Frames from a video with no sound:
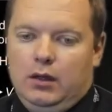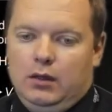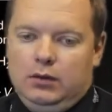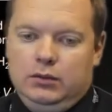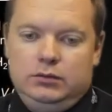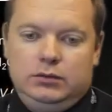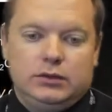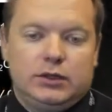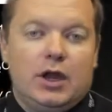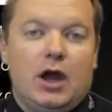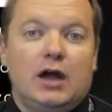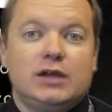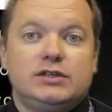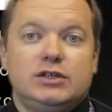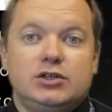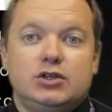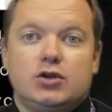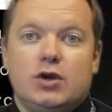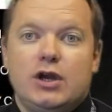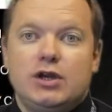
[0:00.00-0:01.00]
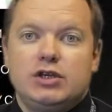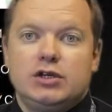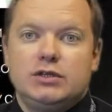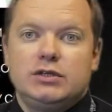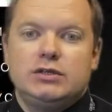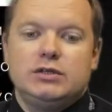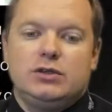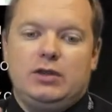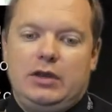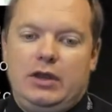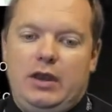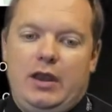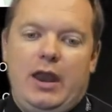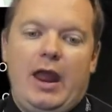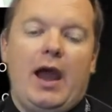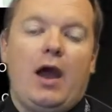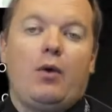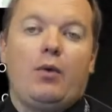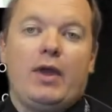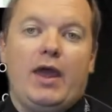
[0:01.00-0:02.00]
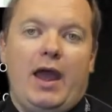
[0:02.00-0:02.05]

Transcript: concentrations, now